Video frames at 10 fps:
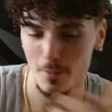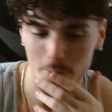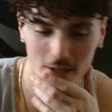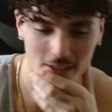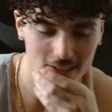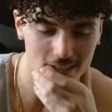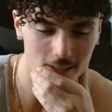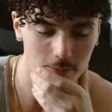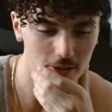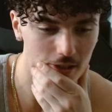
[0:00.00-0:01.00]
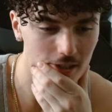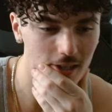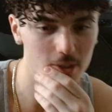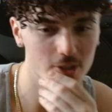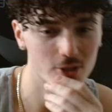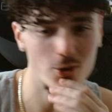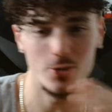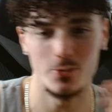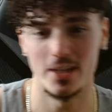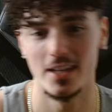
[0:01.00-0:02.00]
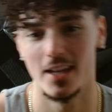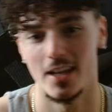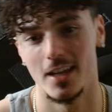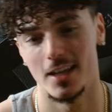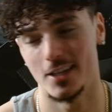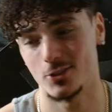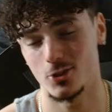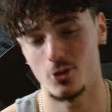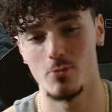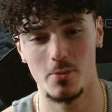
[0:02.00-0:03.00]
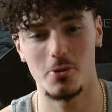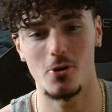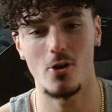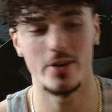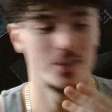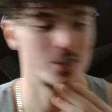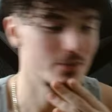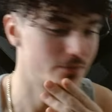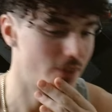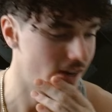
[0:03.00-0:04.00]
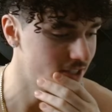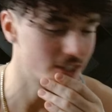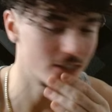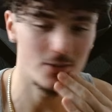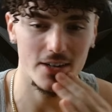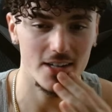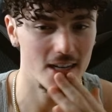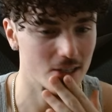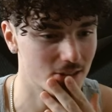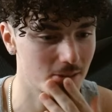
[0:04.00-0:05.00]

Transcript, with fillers: But to sum it all up, it started with it started with Mercari, just finding shit around the house.